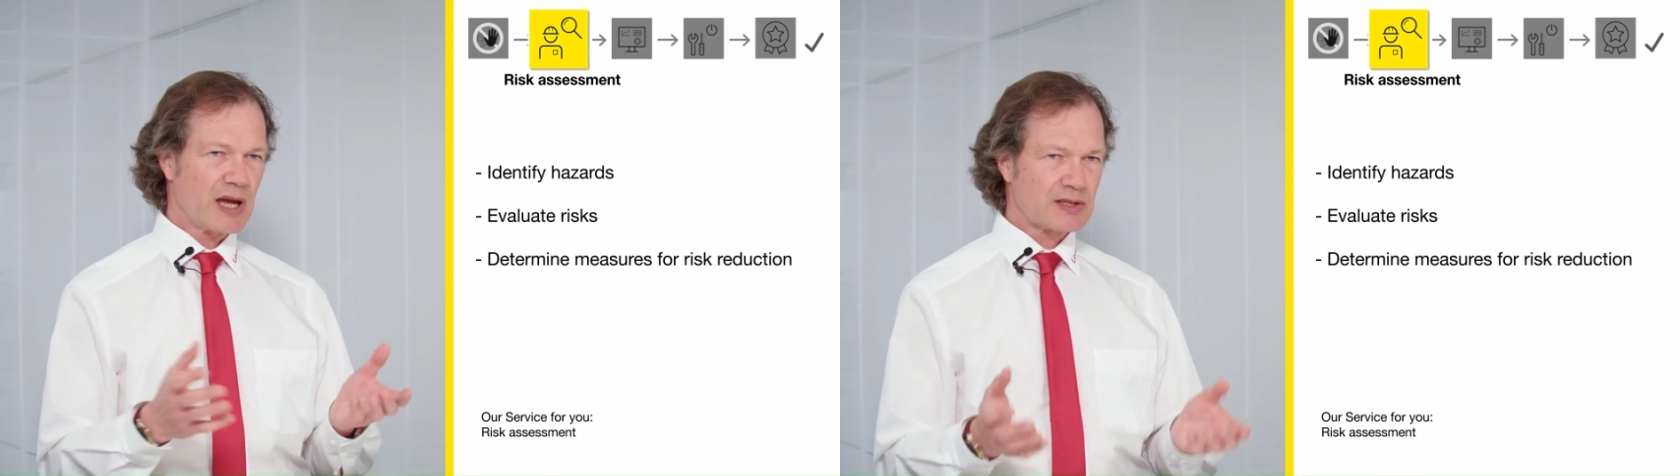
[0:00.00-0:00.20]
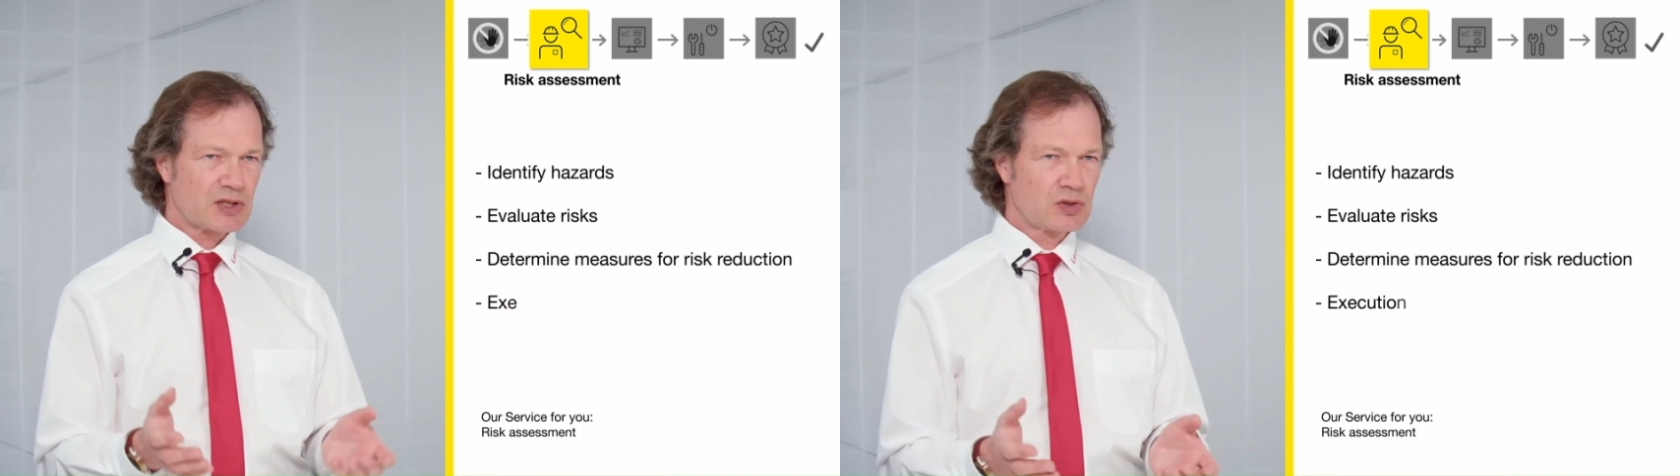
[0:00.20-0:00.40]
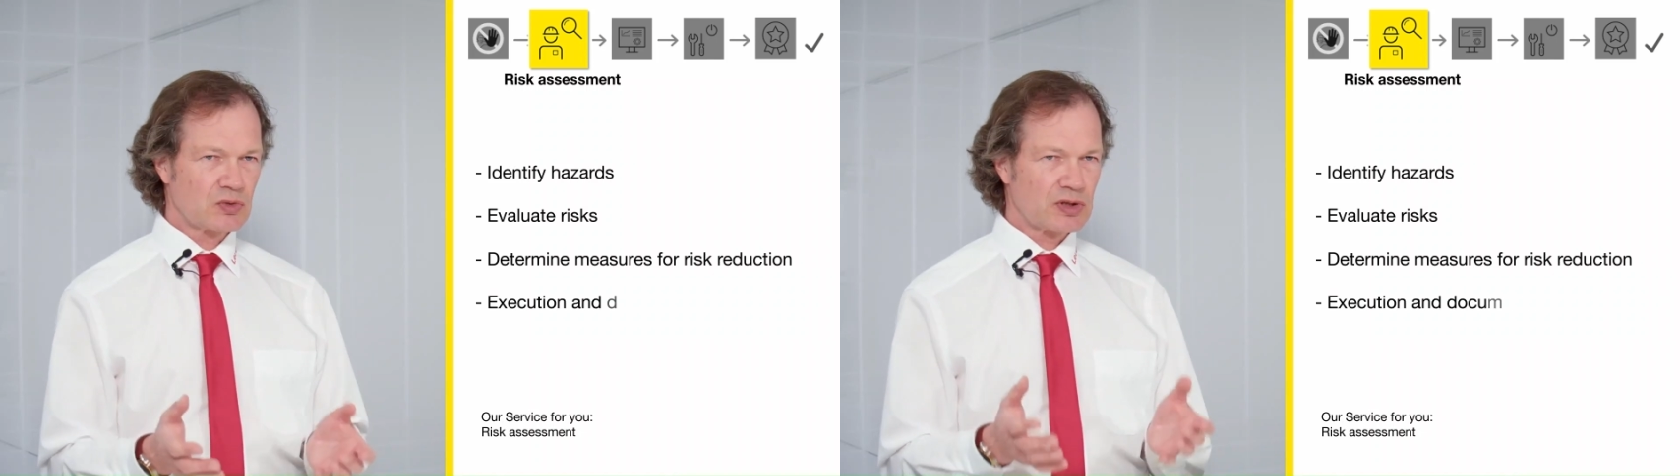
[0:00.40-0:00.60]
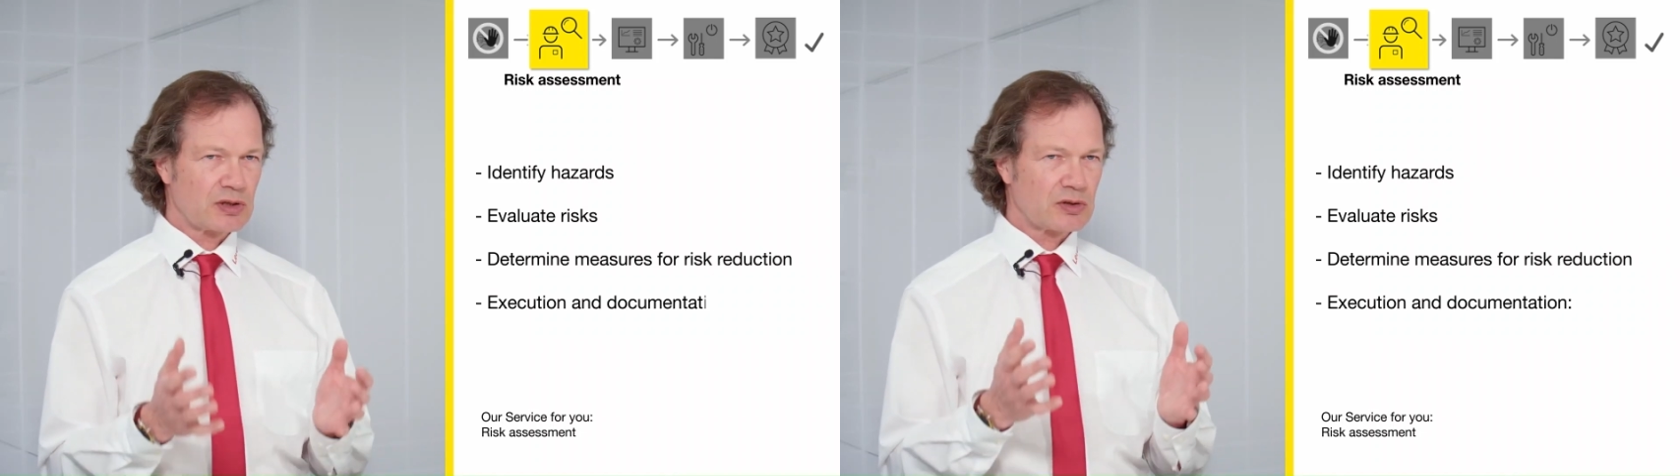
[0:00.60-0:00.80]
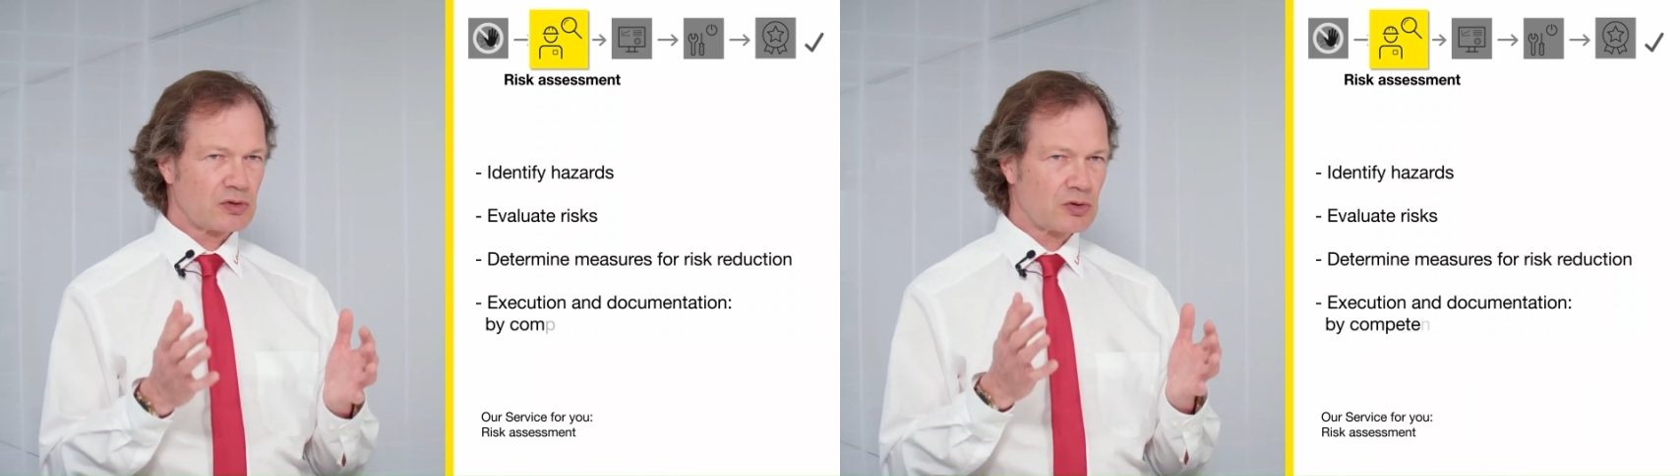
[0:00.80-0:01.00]
executed
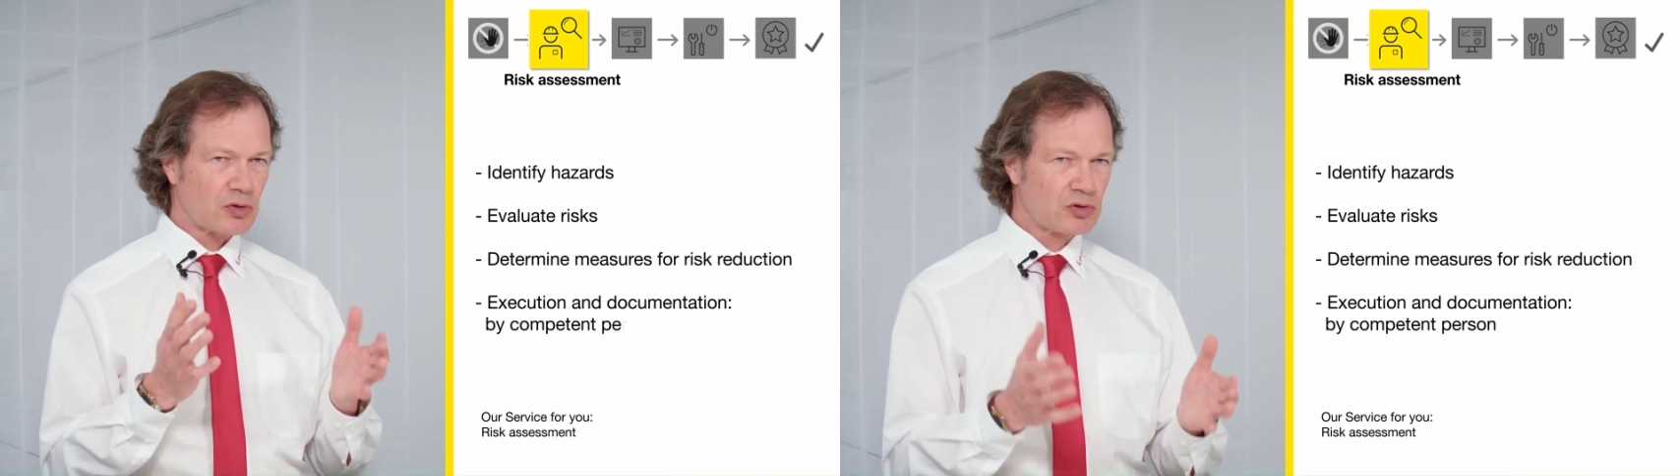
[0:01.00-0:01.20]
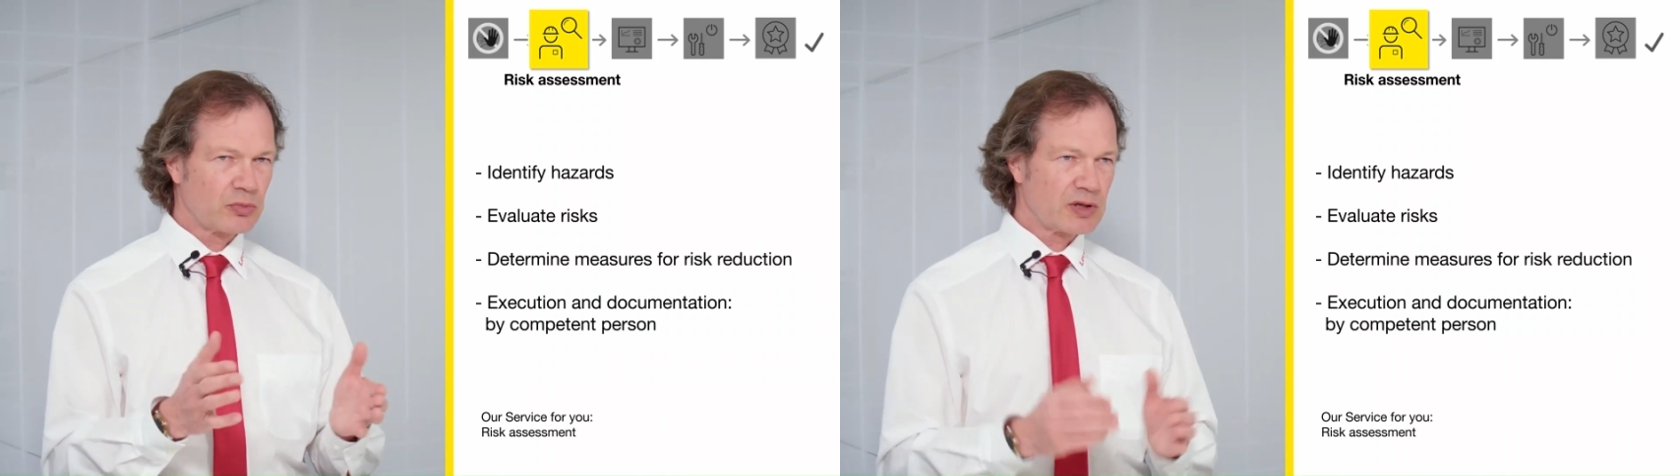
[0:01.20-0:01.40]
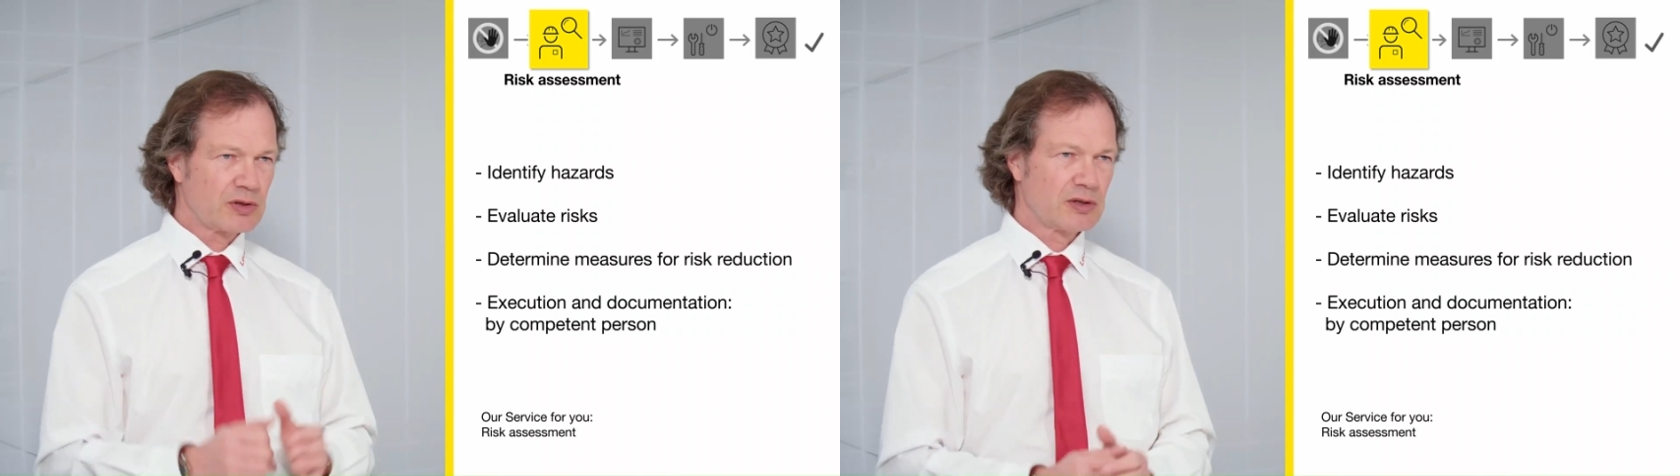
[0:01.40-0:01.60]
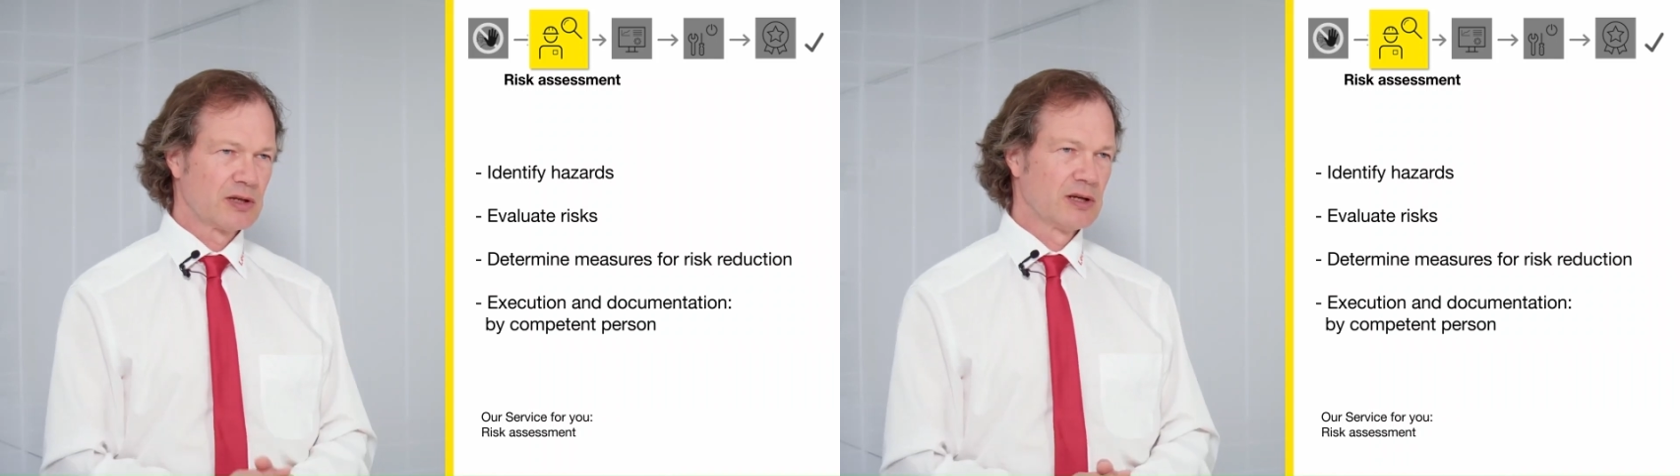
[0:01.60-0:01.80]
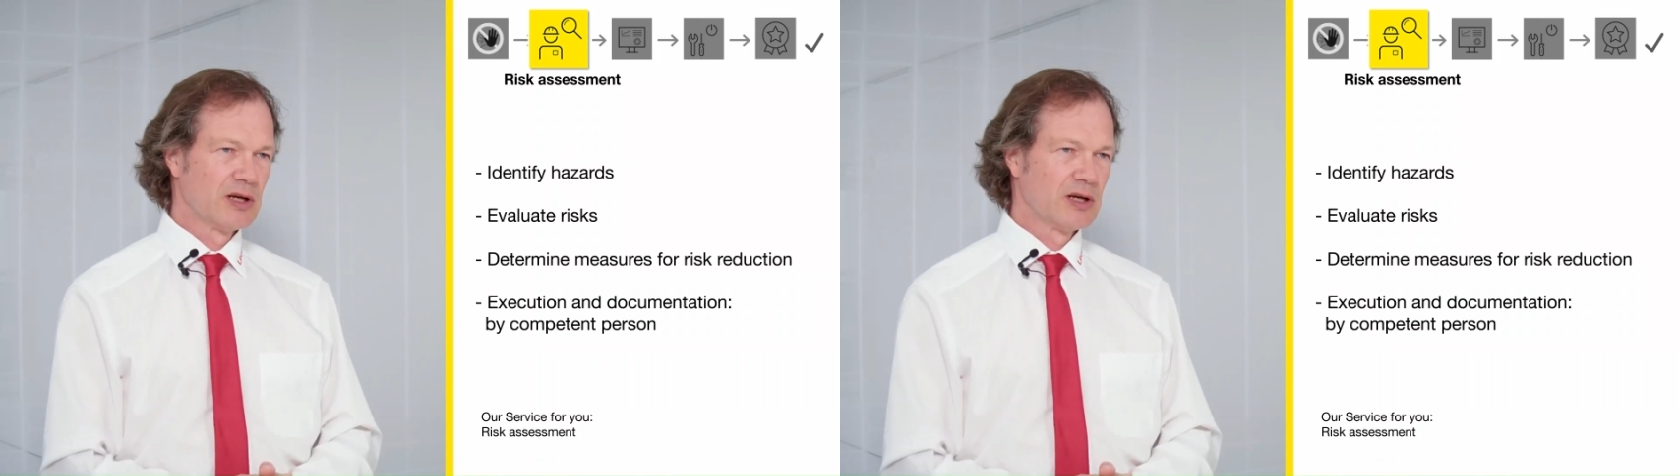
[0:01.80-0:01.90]
and documented